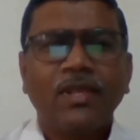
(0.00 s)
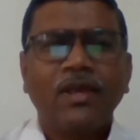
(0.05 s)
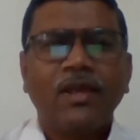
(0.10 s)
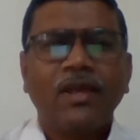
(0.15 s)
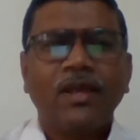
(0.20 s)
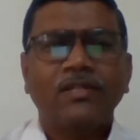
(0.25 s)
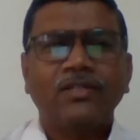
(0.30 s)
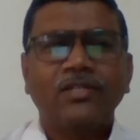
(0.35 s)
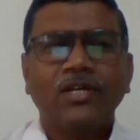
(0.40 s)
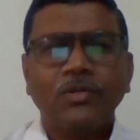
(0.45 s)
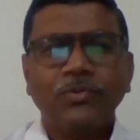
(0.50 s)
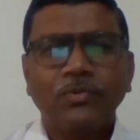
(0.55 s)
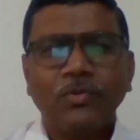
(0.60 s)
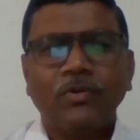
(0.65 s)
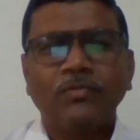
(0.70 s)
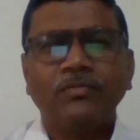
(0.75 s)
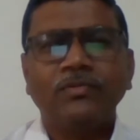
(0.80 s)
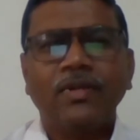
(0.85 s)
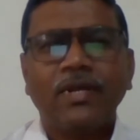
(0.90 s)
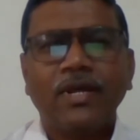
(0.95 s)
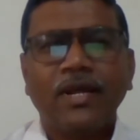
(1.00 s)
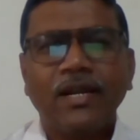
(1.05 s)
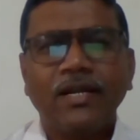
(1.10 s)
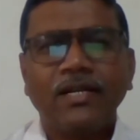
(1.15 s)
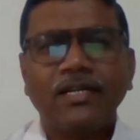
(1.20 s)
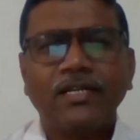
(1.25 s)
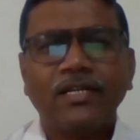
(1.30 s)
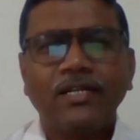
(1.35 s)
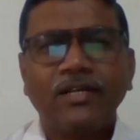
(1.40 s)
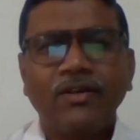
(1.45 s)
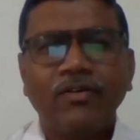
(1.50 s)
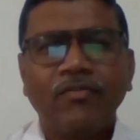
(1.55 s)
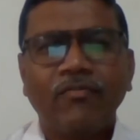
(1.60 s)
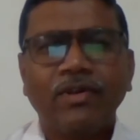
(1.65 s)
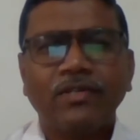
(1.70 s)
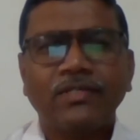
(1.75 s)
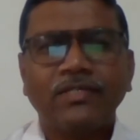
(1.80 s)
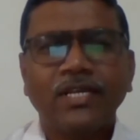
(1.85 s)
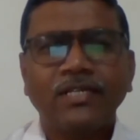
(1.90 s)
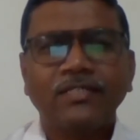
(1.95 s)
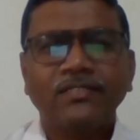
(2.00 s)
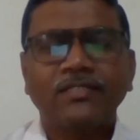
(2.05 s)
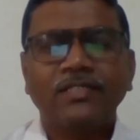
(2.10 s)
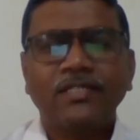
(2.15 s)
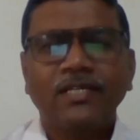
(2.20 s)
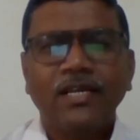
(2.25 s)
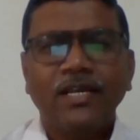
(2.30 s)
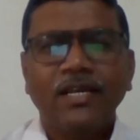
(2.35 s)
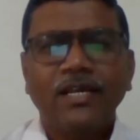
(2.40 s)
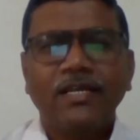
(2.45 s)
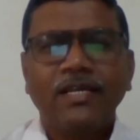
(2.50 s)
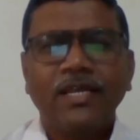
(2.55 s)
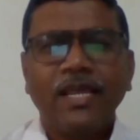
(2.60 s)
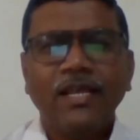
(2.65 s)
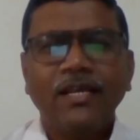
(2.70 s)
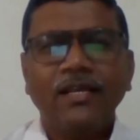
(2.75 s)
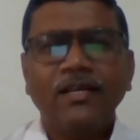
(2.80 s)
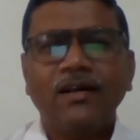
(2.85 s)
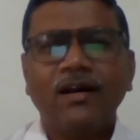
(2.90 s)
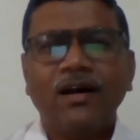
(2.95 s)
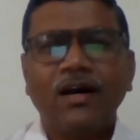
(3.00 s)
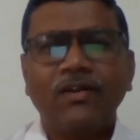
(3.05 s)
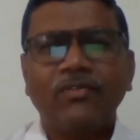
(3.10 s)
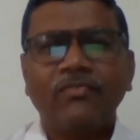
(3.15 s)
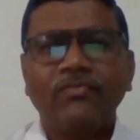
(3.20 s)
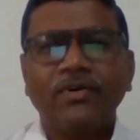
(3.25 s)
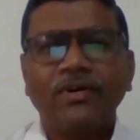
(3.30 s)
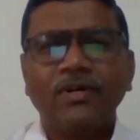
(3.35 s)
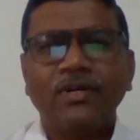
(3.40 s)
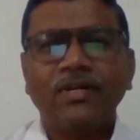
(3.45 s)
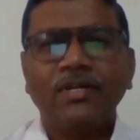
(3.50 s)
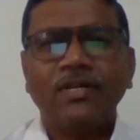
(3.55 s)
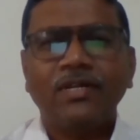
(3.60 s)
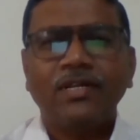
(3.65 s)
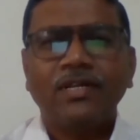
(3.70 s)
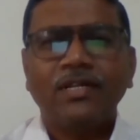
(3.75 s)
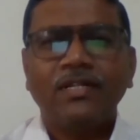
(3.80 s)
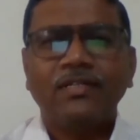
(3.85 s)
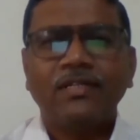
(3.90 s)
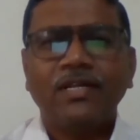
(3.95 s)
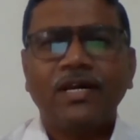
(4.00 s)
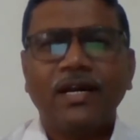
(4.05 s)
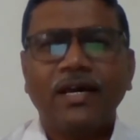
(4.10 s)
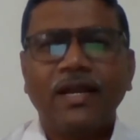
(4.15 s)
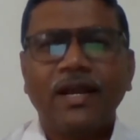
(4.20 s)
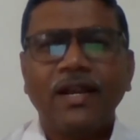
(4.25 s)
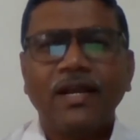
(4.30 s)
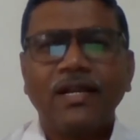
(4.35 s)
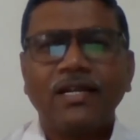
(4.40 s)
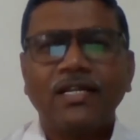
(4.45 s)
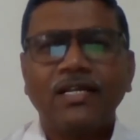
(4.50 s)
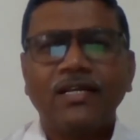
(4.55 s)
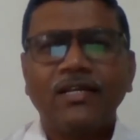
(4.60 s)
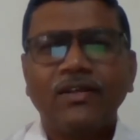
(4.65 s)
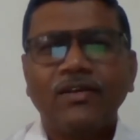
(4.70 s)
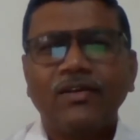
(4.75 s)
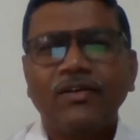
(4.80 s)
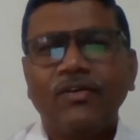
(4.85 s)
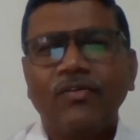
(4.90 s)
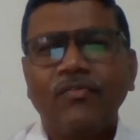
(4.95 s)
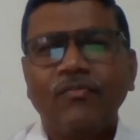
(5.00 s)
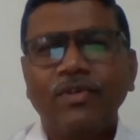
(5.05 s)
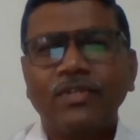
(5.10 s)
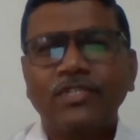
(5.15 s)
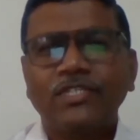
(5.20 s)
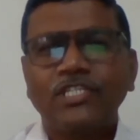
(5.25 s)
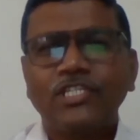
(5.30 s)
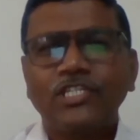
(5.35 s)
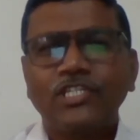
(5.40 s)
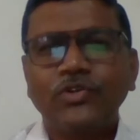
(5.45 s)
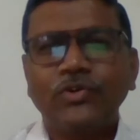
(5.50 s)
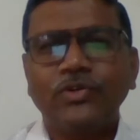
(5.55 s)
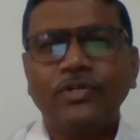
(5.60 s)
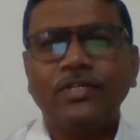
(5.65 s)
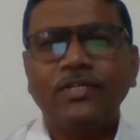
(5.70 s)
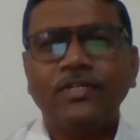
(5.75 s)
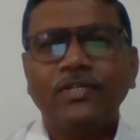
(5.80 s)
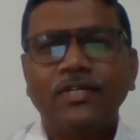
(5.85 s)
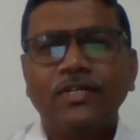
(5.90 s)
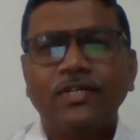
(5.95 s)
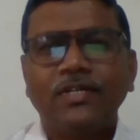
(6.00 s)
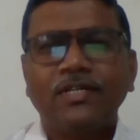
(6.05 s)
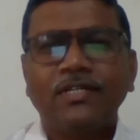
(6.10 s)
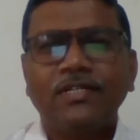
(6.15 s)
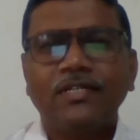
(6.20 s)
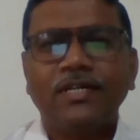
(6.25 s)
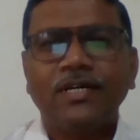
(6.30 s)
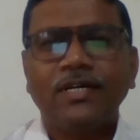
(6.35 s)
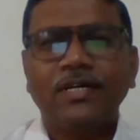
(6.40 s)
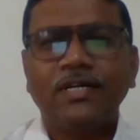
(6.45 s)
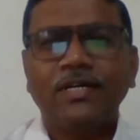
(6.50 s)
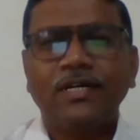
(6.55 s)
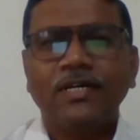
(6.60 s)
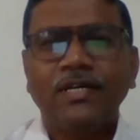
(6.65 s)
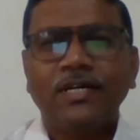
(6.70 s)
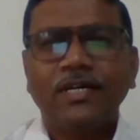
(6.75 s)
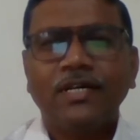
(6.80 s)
Ethandun at Wessex, King Alfred the Great withstood the